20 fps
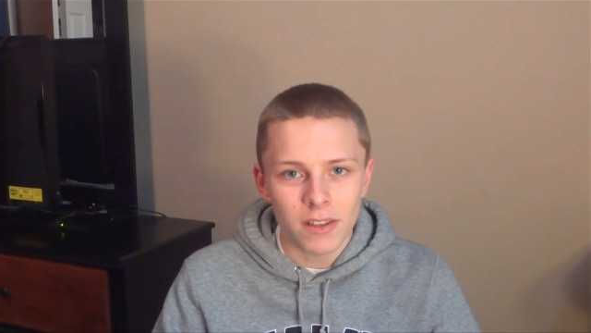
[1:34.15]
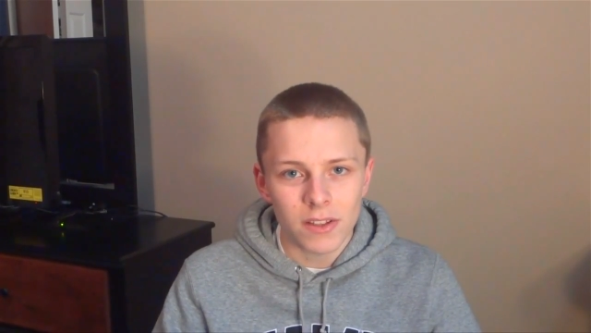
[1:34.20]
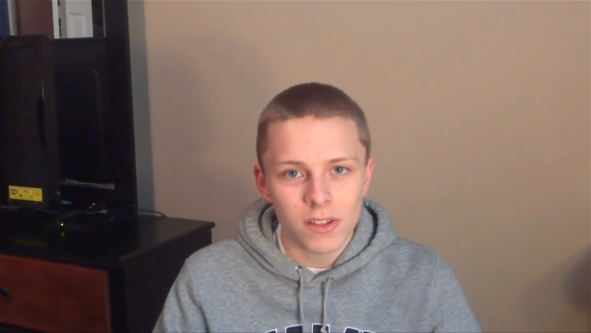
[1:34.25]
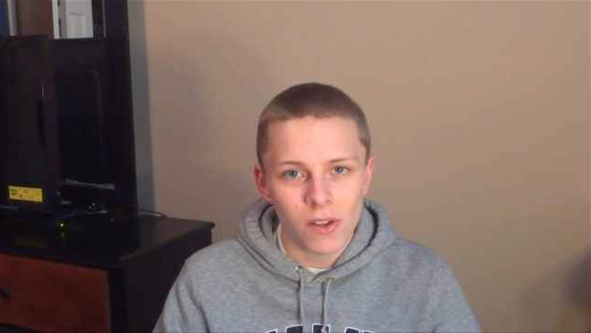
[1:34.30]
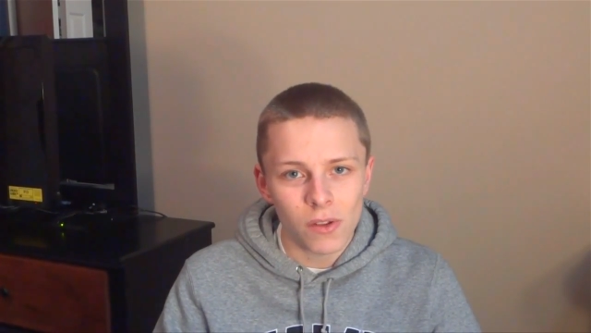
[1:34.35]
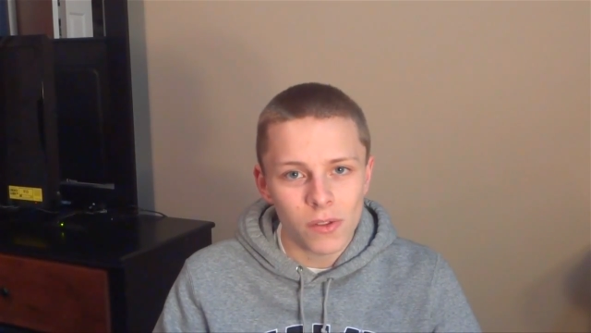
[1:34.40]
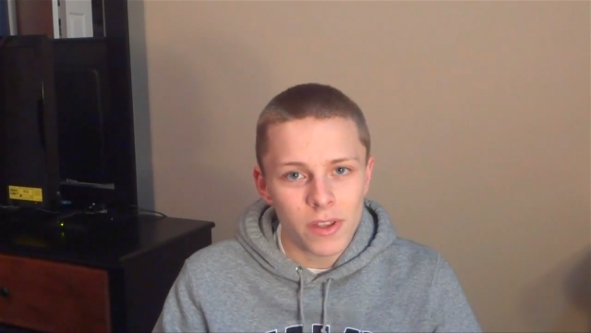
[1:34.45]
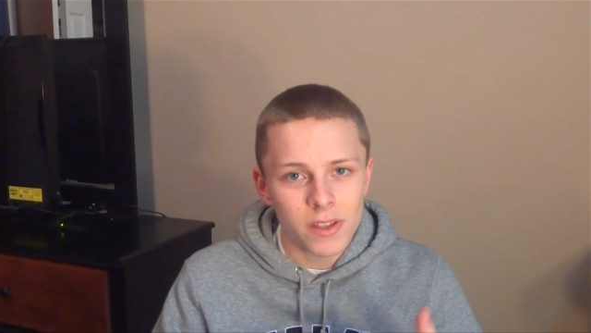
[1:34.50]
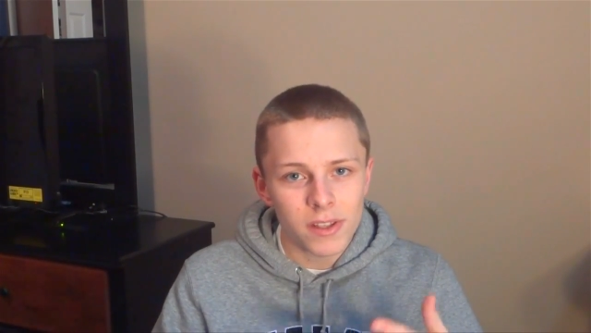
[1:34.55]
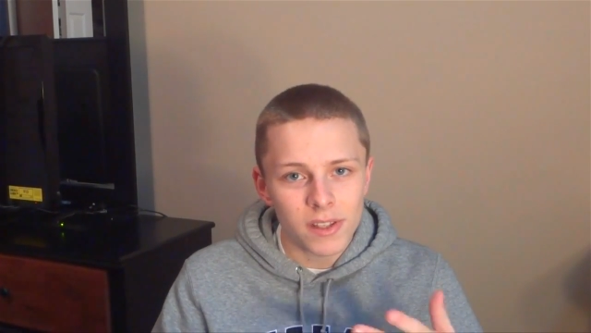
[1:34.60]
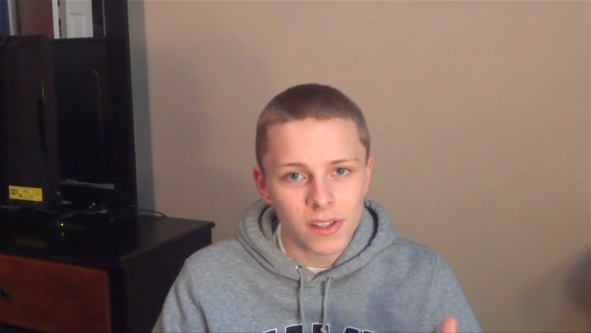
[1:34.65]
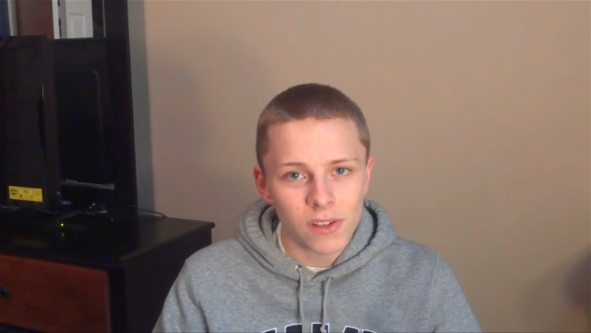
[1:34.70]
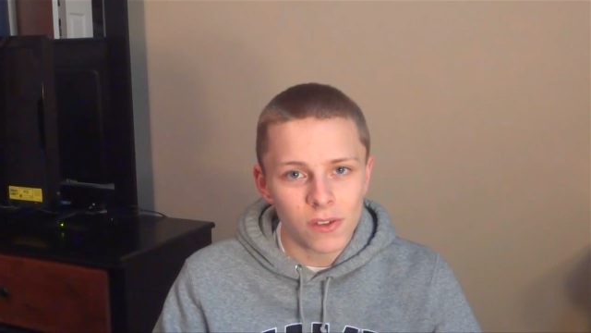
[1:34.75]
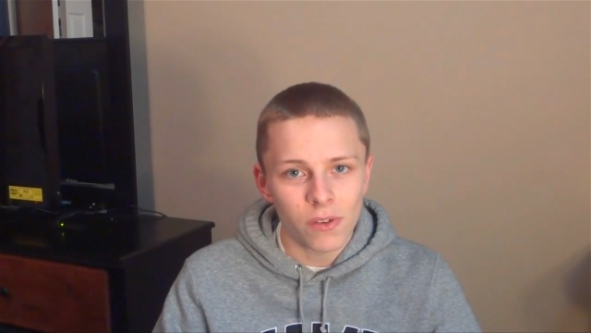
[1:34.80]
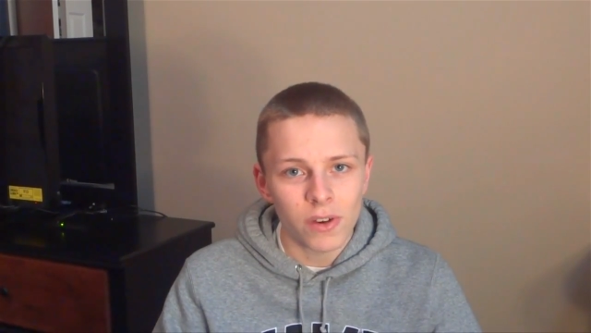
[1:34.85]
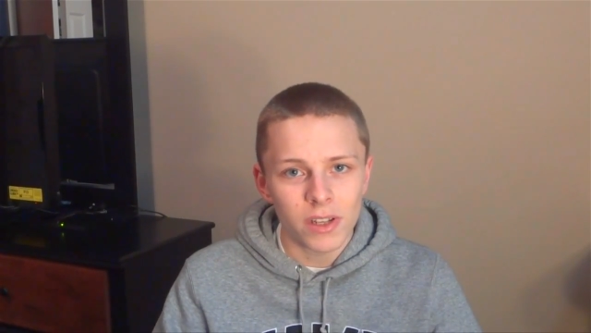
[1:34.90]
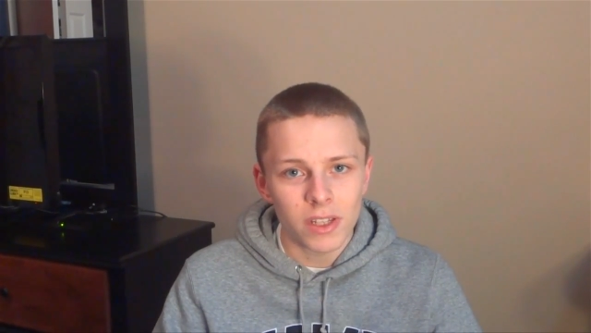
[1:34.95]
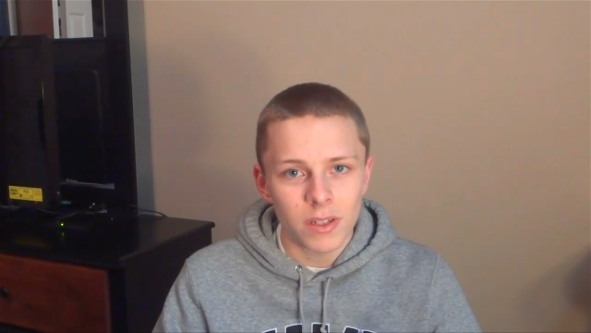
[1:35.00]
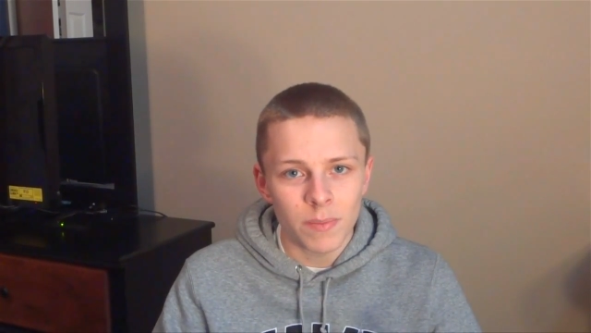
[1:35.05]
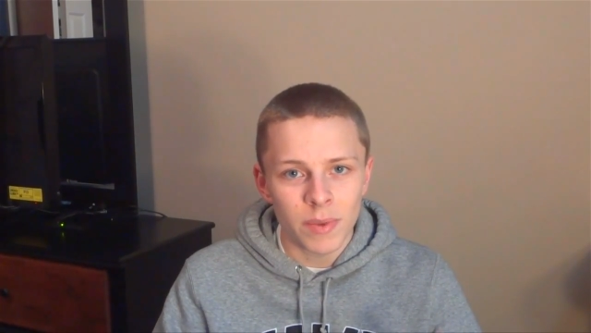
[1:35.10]
So this is
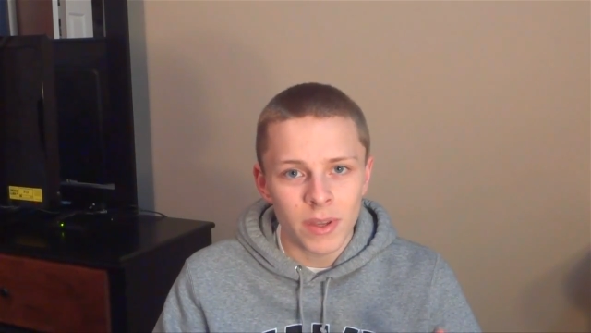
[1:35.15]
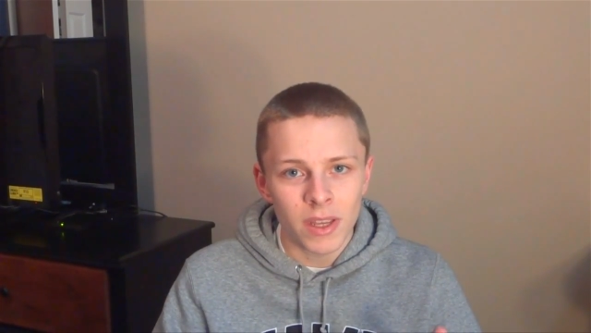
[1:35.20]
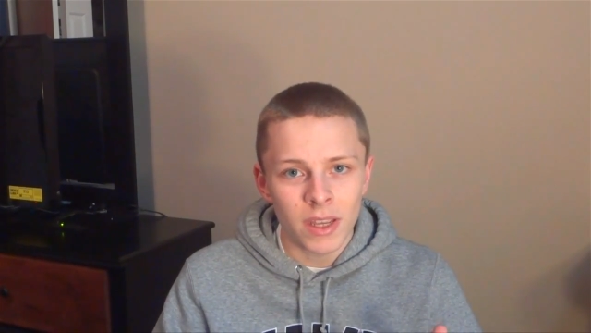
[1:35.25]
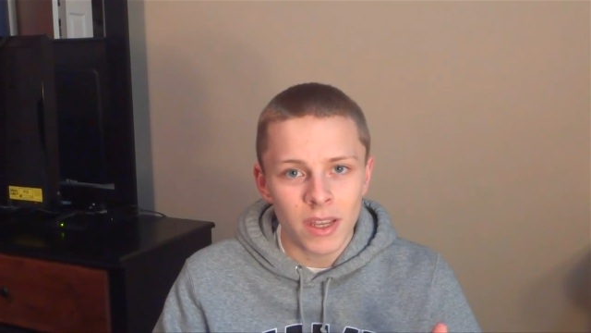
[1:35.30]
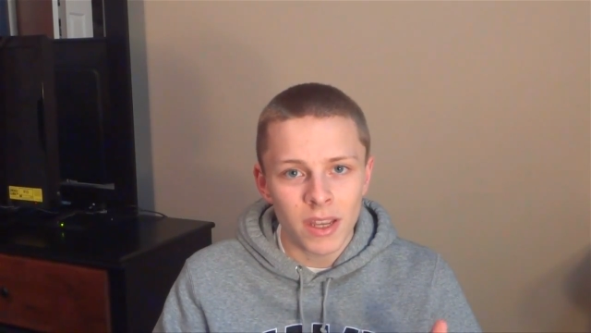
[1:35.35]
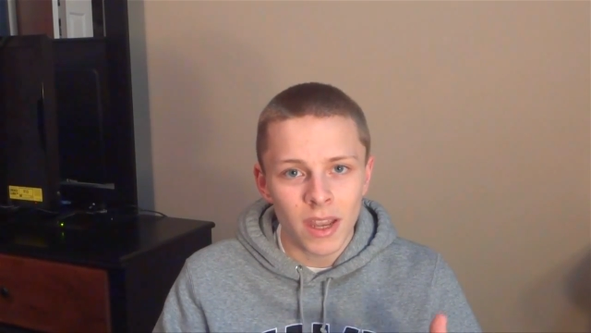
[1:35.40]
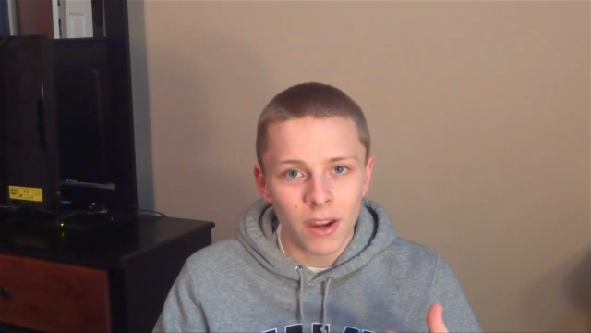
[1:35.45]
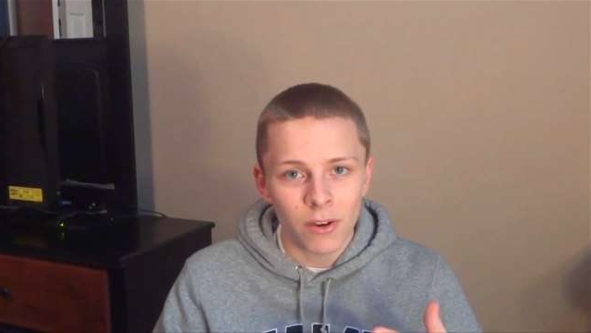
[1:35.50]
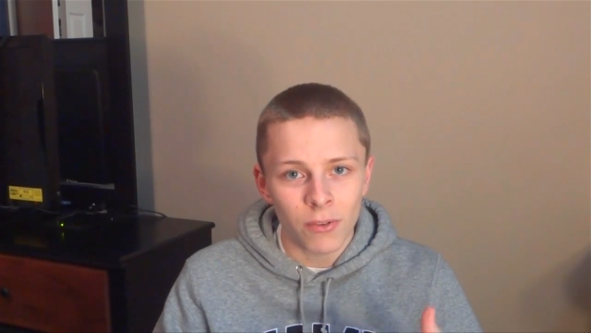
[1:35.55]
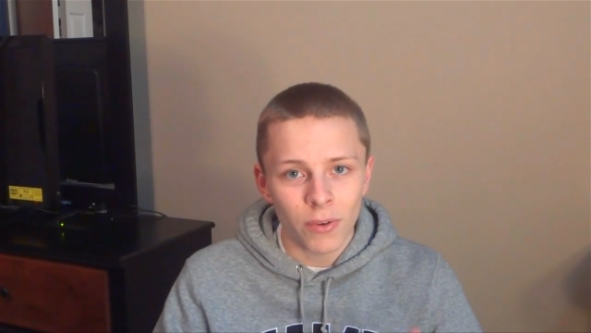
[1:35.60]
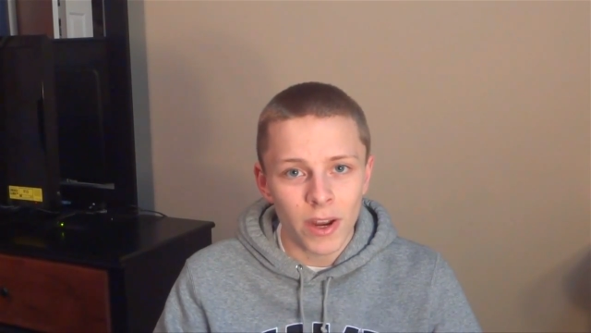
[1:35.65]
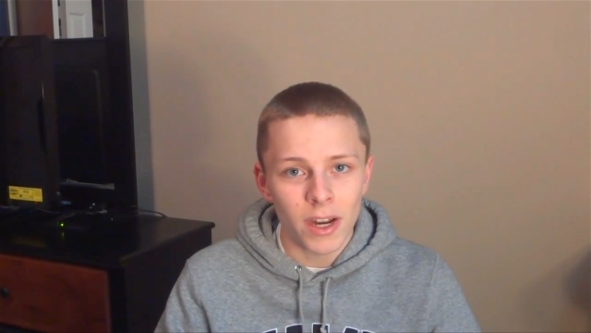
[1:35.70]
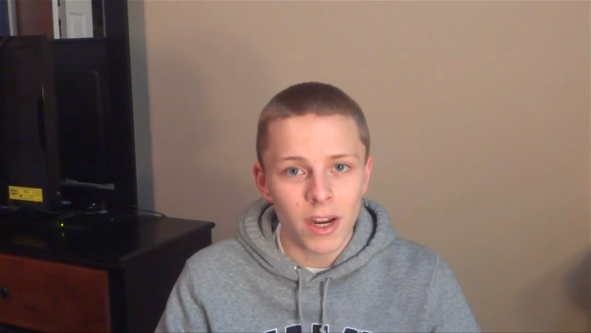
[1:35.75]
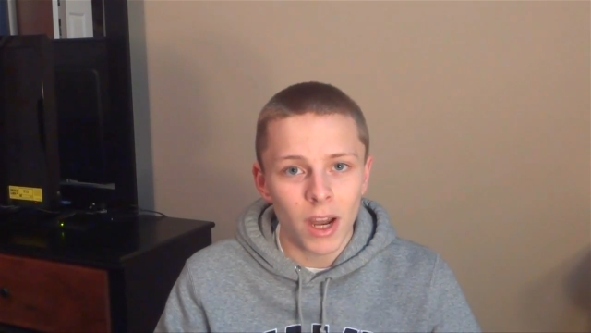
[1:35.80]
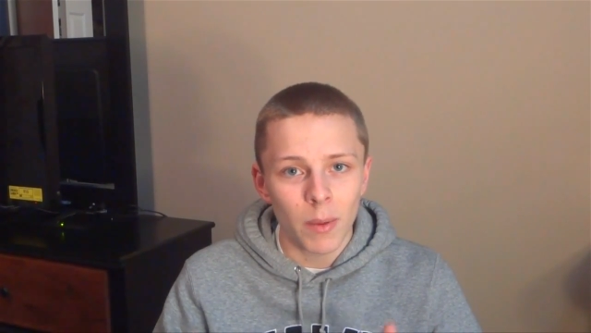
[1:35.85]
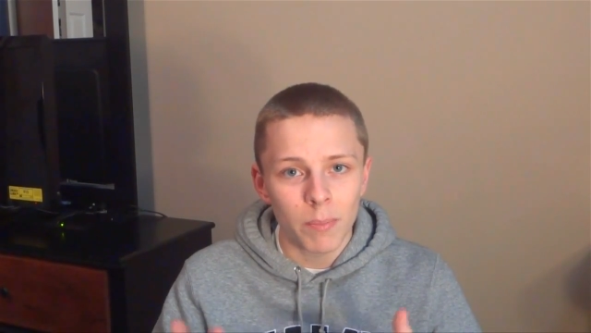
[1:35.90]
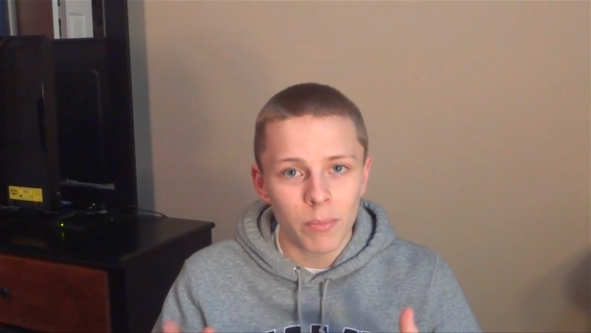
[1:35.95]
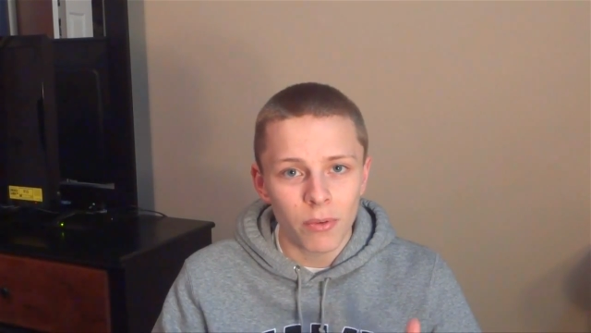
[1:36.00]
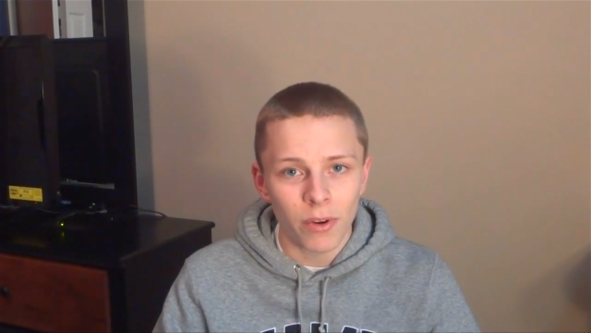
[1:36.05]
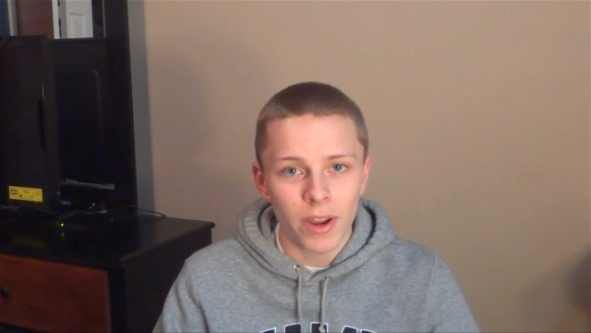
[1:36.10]
going to be a great
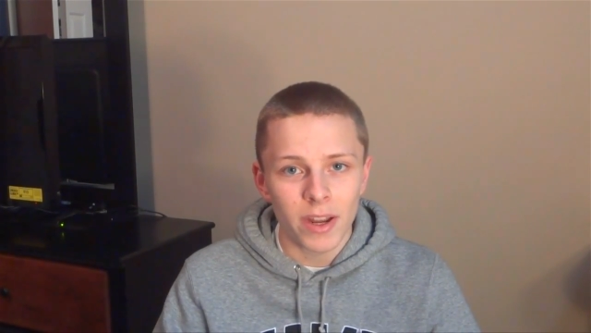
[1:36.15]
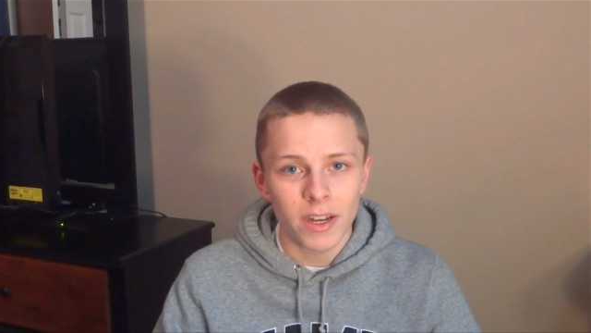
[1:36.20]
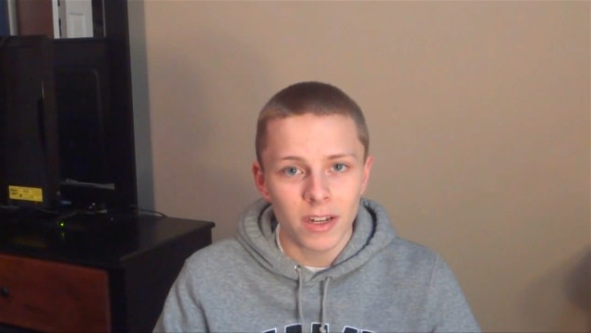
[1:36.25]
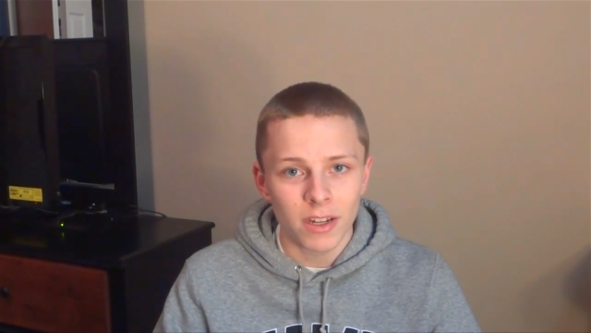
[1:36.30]
upgrade,